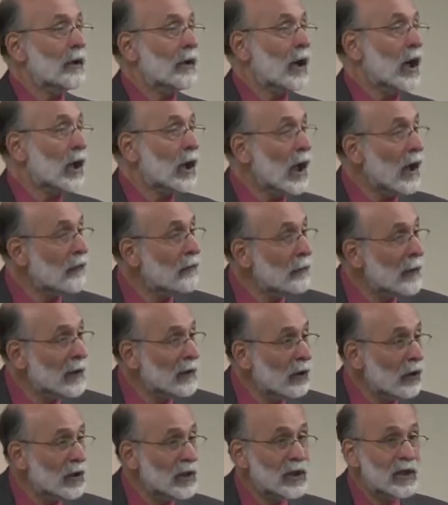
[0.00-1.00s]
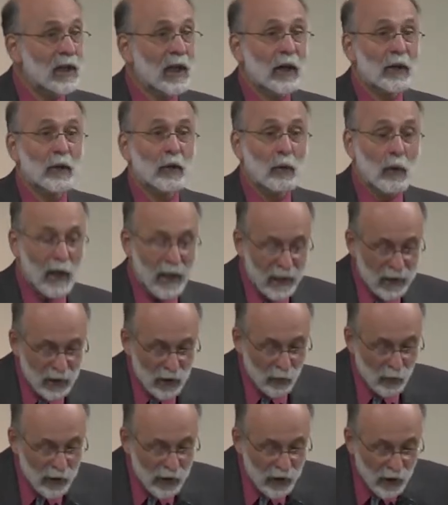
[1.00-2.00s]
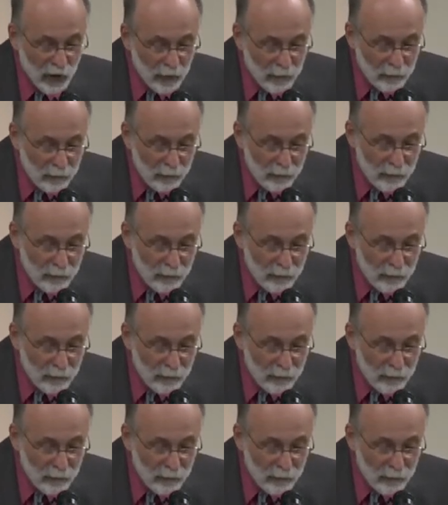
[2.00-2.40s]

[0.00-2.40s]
Our government looks the other way at torture.